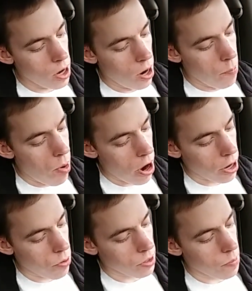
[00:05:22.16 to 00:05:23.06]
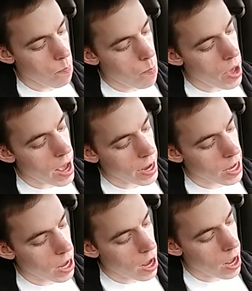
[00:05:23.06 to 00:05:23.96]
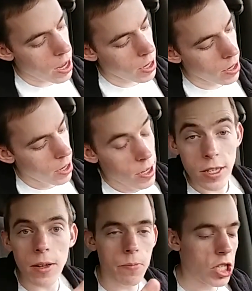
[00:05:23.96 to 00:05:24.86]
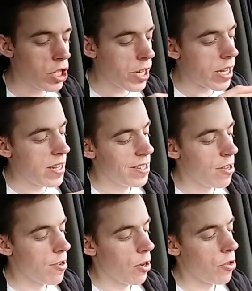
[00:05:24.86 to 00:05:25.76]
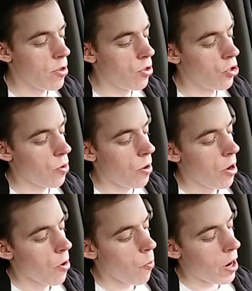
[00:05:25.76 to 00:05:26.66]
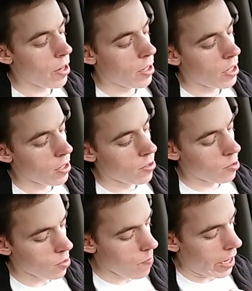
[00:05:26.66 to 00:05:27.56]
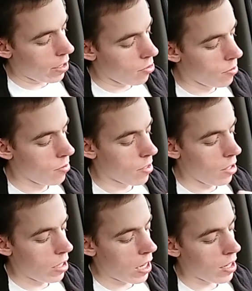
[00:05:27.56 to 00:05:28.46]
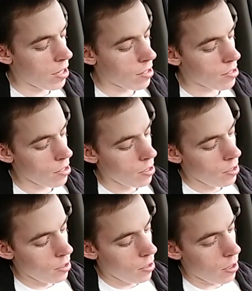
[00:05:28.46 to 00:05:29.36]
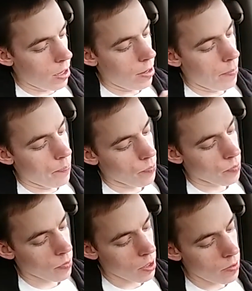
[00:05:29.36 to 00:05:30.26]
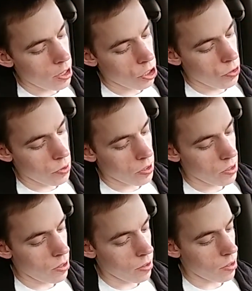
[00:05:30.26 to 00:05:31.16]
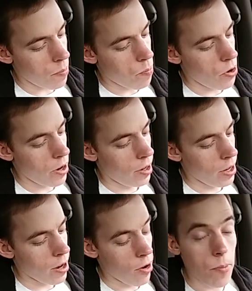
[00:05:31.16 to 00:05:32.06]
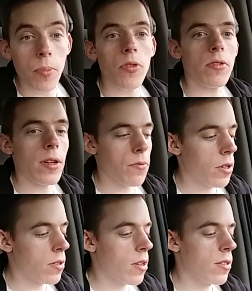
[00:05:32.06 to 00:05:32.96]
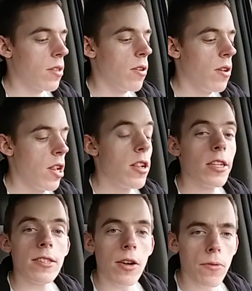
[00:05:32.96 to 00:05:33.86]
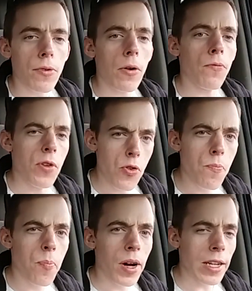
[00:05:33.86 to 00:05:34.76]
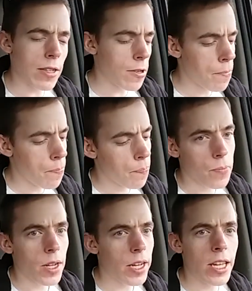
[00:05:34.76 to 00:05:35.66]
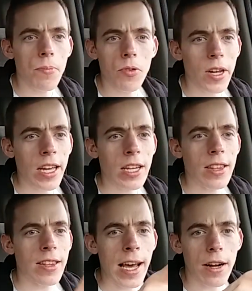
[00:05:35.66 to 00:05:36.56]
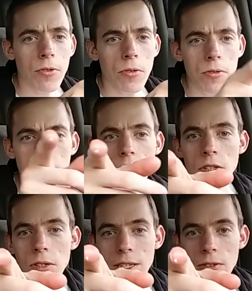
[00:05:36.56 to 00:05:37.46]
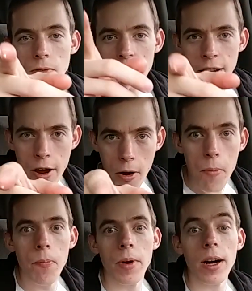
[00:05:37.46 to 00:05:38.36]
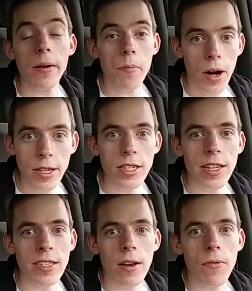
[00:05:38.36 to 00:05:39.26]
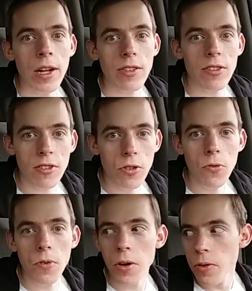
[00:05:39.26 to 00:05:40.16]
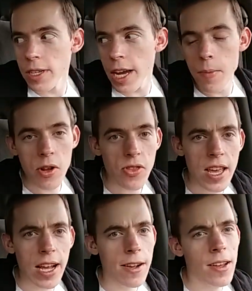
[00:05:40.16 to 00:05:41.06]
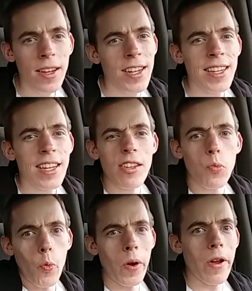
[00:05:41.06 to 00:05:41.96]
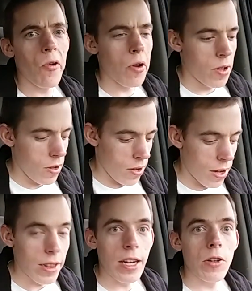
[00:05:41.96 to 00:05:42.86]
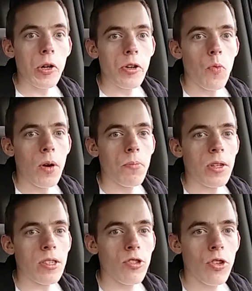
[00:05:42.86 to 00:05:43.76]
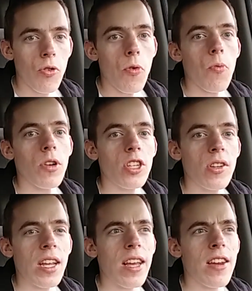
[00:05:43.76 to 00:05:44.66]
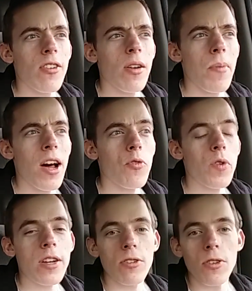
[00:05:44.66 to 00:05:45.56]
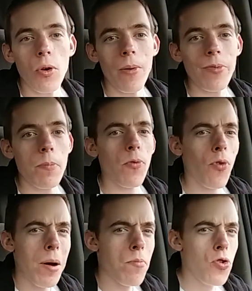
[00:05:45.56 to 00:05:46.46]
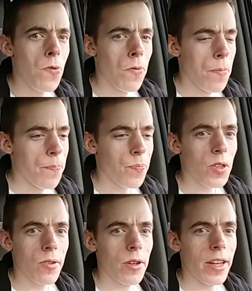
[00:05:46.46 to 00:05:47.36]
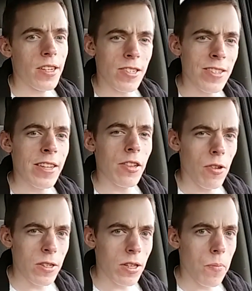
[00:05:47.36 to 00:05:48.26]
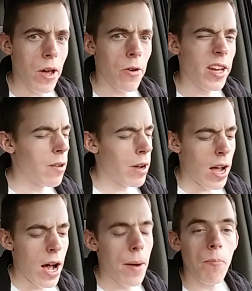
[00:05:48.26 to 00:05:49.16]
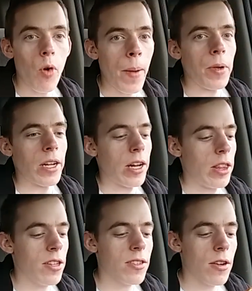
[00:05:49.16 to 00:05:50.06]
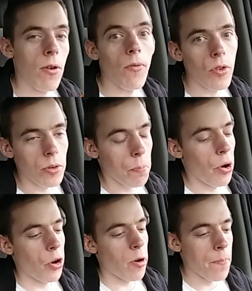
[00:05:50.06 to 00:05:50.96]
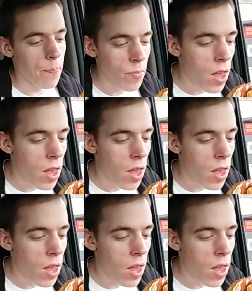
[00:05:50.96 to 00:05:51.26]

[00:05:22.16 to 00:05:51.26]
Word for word: a burger with some bacon, some cheese, you know, the usual red onions, tomatoes, lettuce, um, I'm not sure what sauce they put on here, but there's definitely a sauce on there. Let's go in for a few bites. I keep looking at that corner screen. You guys over here. I apologize in advance. This new phone camera thing, it's weird. And then I ordered a One 2, which should get here in about a week or two. Hopefully before I move, and it doesn't get lost in the mail. Anyway, I'm rambling on. Let's go in for this burger.